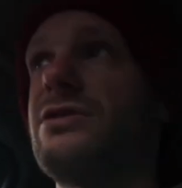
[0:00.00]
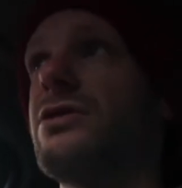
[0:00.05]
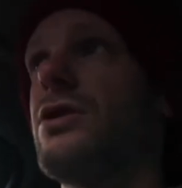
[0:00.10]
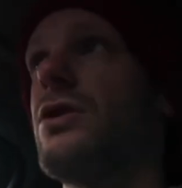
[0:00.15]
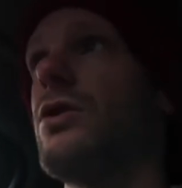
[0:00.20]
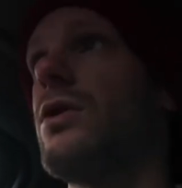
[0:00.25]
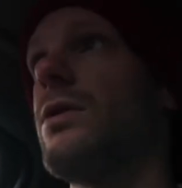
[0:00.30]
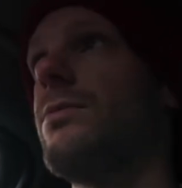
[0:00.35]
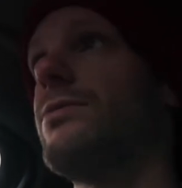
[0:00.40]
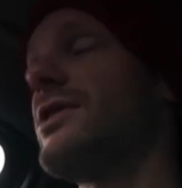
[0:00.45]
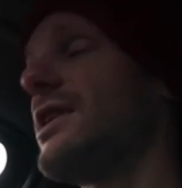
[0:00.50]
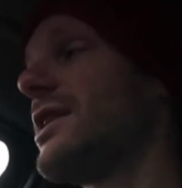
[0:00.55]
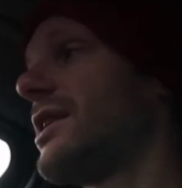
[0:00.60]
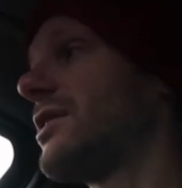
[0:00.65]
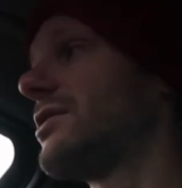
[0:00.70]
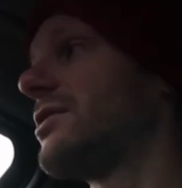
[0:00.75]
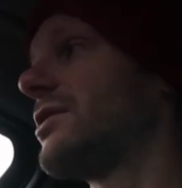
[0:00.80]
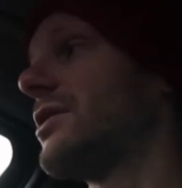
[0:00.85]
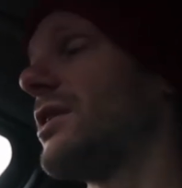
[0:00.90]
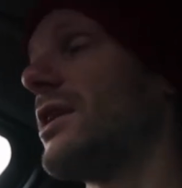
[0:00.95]
so I'm
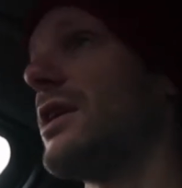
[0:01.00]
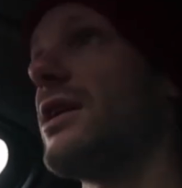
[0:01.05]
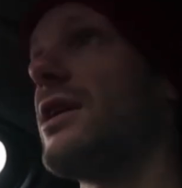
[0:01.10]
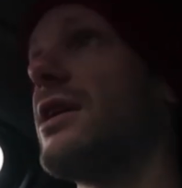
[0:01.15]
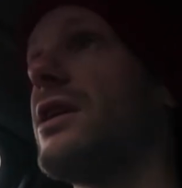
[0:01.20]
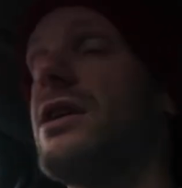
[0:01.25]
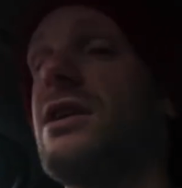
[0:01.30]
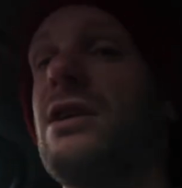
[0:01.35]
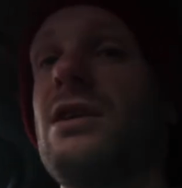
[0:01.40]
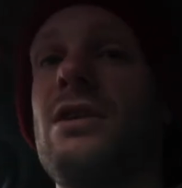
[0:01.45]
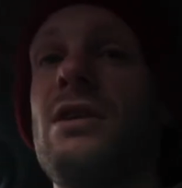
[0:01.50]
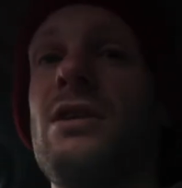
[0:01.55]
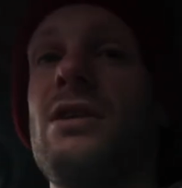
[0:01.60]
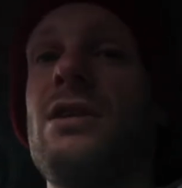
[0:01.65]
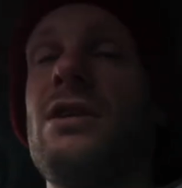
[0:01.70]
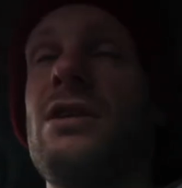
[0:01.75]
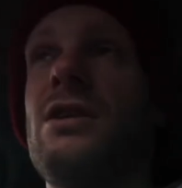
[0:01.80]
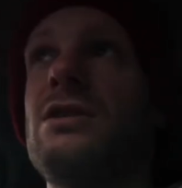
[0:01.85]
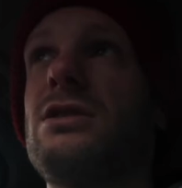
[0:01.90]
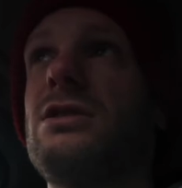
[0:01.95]
taking it to there.
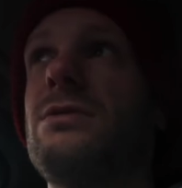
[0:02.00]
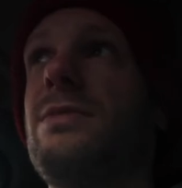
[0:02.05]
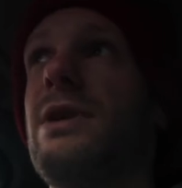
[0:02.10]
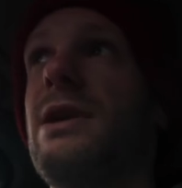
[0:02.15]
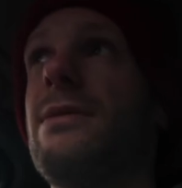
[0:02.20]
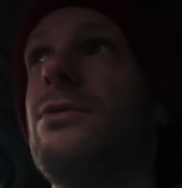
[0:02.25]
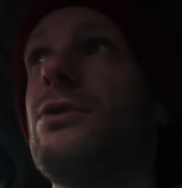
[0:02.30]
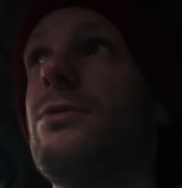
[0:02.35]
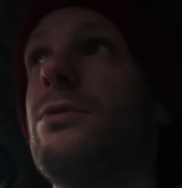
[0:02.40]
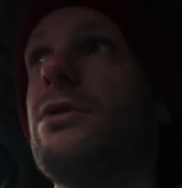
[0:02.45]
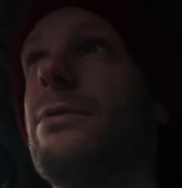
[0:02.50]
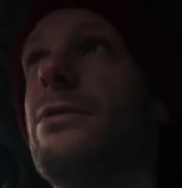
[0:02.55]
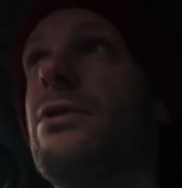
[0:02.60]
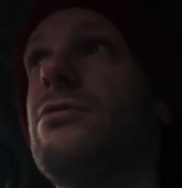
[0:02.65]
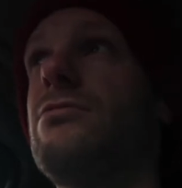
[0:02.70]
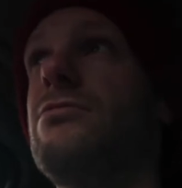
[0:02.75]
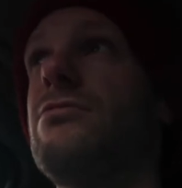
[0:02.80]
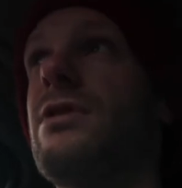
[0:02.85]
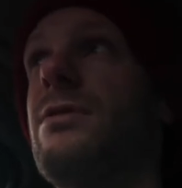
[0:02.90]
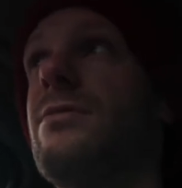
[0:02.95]
To
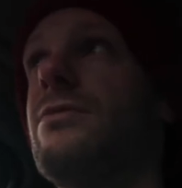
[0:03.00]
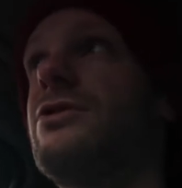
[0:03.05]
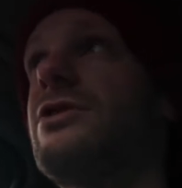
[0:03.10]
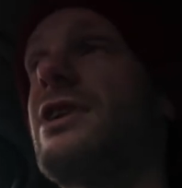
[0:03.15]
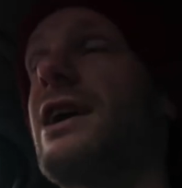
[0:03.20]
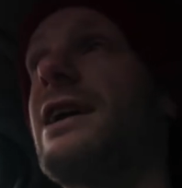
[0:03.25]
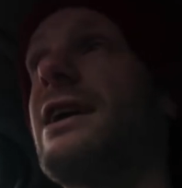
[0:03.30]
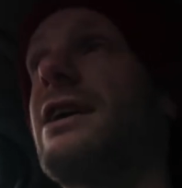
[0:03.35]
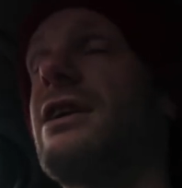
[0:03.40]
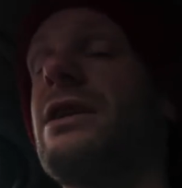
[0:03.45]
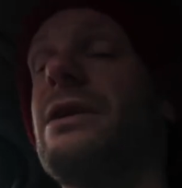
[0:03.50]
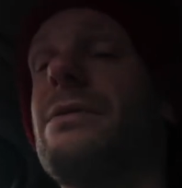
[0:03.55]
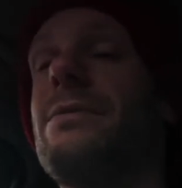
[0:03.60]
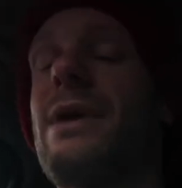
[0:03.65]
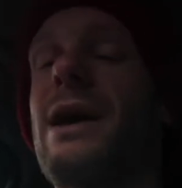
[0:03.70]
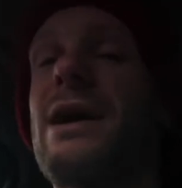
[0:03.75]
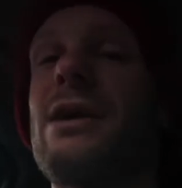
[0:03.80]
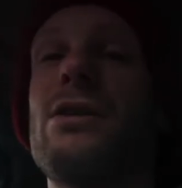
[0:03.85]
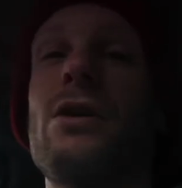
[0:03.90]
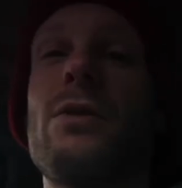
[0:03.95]
BMW, I'm cycling
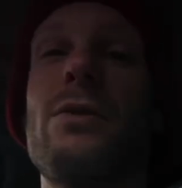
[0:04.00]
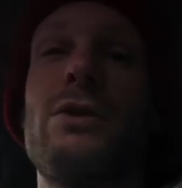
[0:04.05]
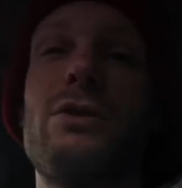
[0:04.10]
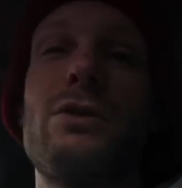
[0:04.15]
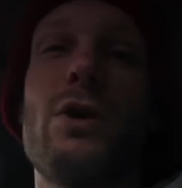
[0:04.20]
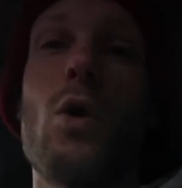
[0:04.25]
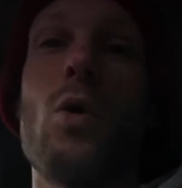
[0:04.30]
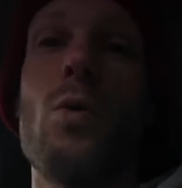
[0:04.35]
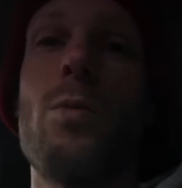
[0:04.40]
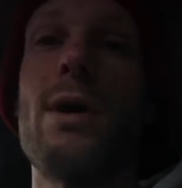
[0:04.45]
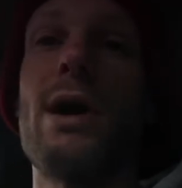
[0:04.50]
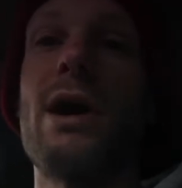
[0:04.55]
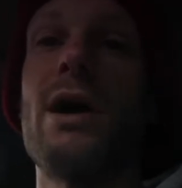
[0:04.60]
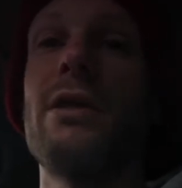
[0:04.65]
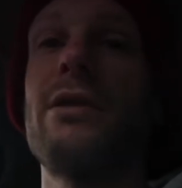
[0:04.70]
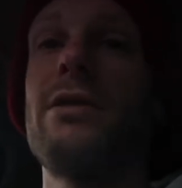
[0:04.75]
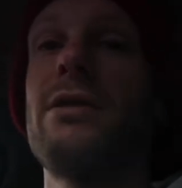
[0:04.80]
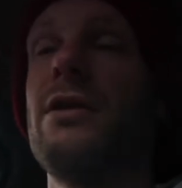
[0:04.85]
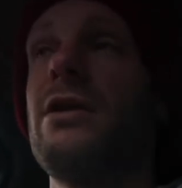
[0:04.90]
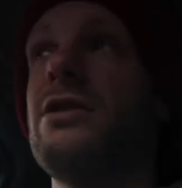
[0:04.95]
back along the
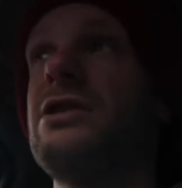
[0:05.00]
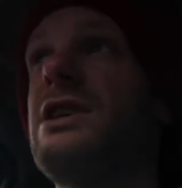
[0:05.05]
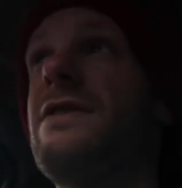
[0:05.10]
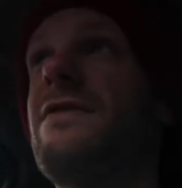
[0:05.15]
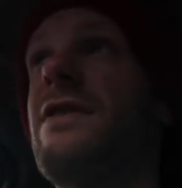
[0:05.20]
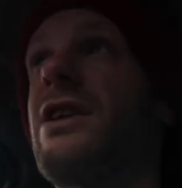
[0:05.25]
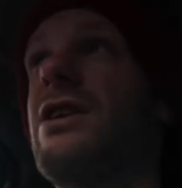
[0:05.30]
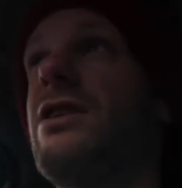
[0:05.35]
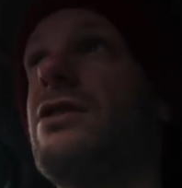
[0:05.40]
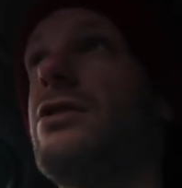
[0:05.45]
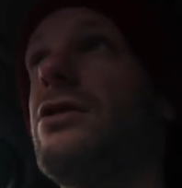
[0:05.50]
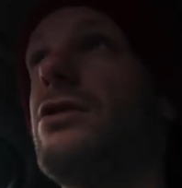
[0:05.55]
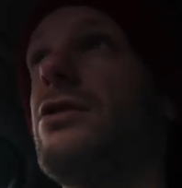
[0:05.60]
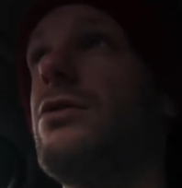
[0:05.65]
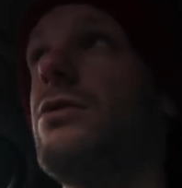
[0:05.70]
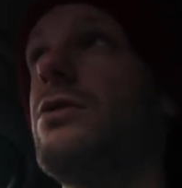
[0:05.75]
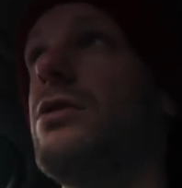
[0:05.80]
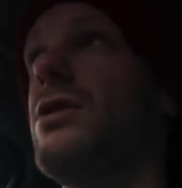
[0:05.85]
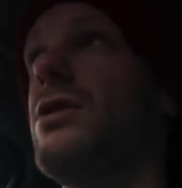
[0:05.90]
towpath. See if I can do